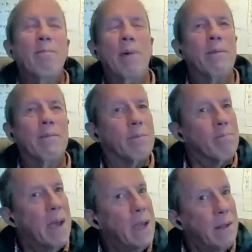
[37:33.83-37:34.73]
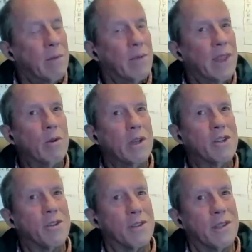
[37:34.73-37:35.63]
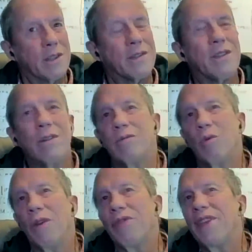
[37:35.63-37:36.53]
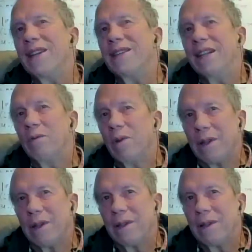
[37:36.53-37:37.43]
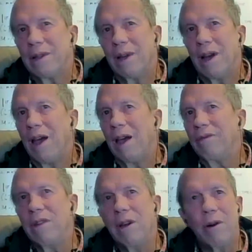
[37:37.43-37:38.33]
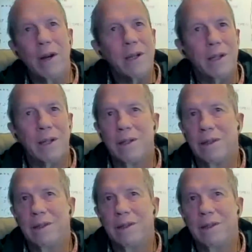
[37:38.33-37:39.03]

But man, they were interested. So what they did with it, I had no idea.